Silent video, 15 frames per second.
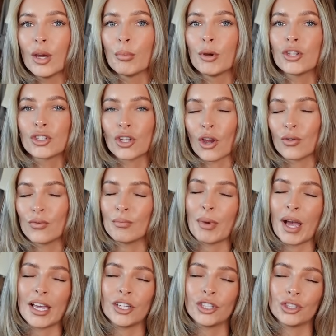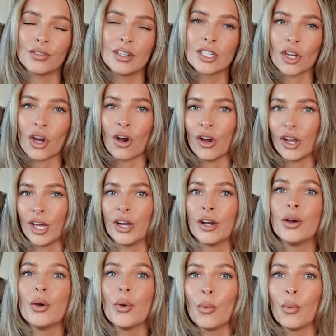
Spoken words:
but don't base your entire